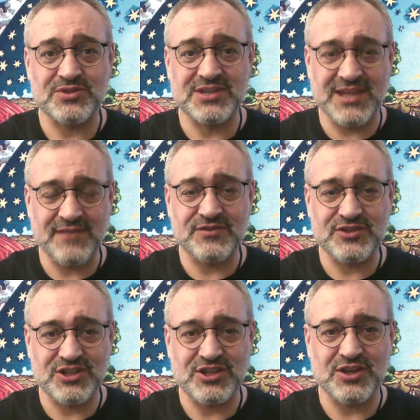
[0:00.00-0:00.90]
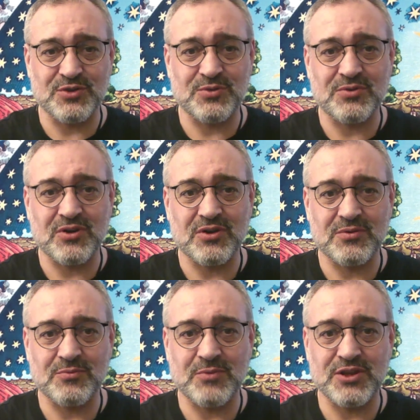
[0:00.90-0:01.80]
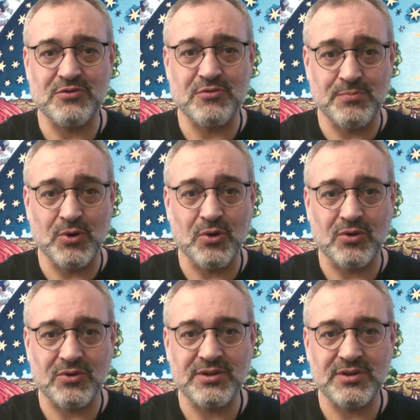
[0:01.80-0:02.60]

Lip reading: given to you when you were born,